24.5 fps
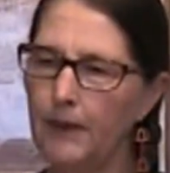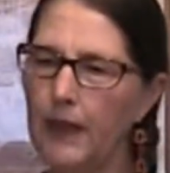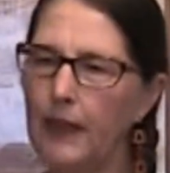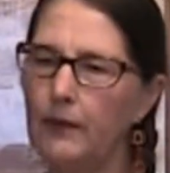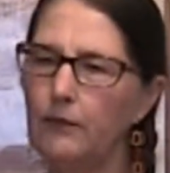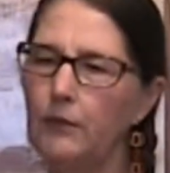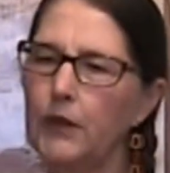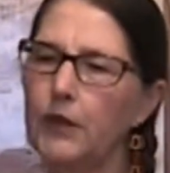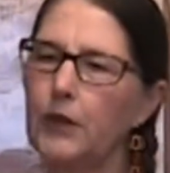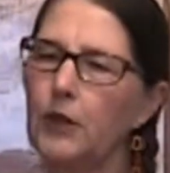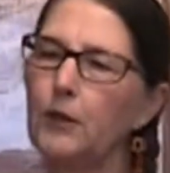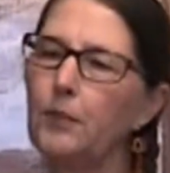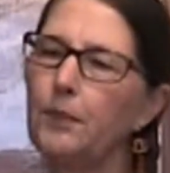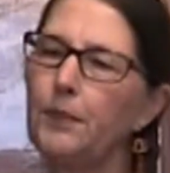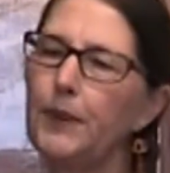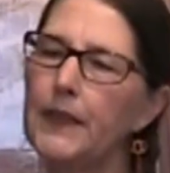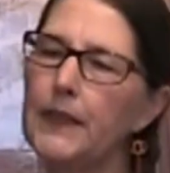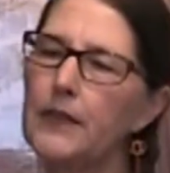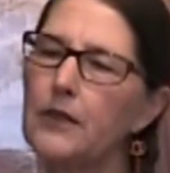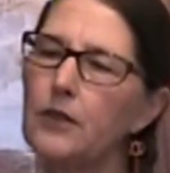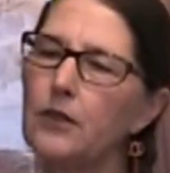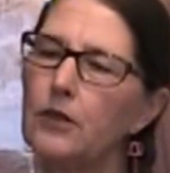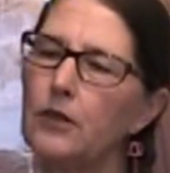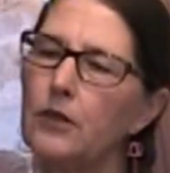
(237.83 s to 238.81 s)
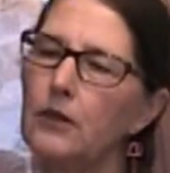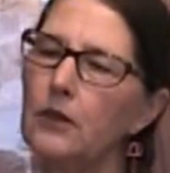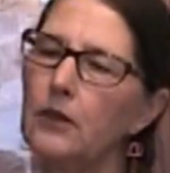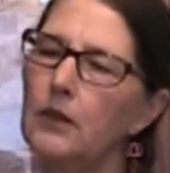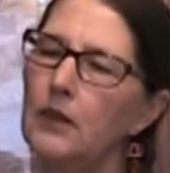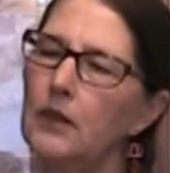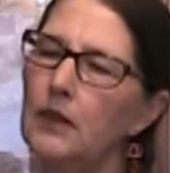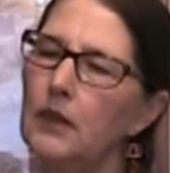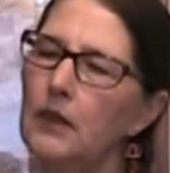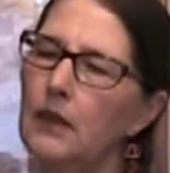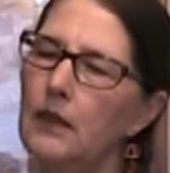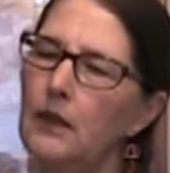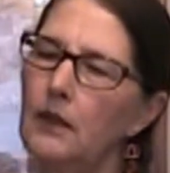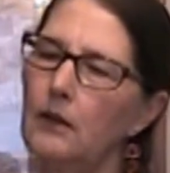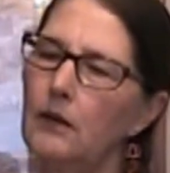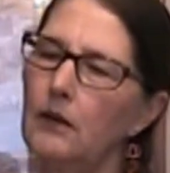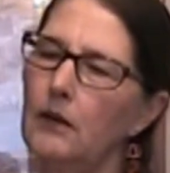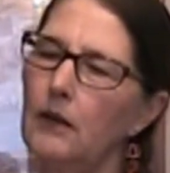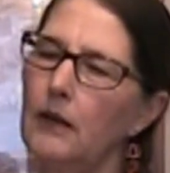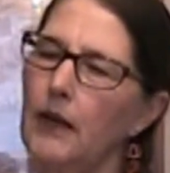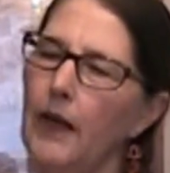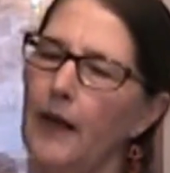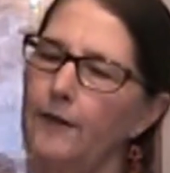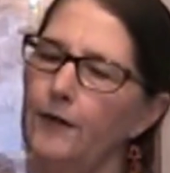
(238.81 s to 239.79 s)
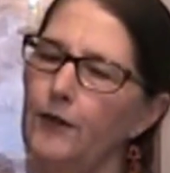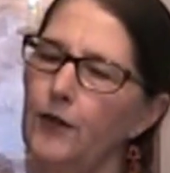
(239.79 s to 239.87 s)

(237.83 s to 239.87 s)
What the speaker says: and with your pencil, after